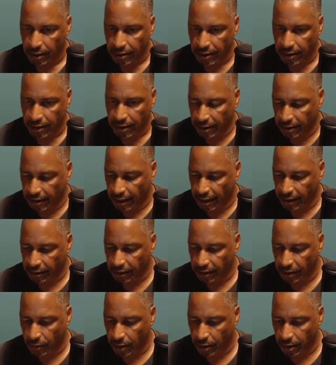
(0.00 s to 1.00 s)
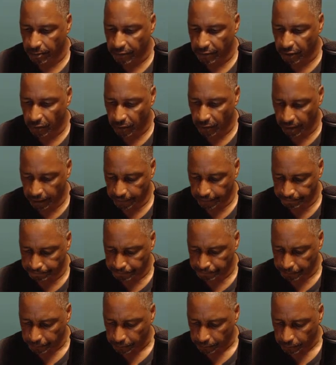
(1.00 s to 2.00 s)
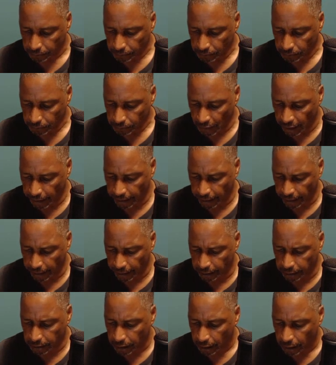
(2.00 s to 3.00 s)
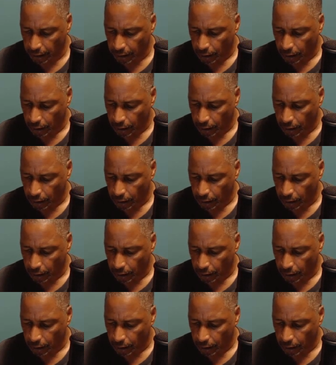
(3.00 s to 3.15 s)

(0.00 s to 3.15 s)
see exactly what I'm doing. And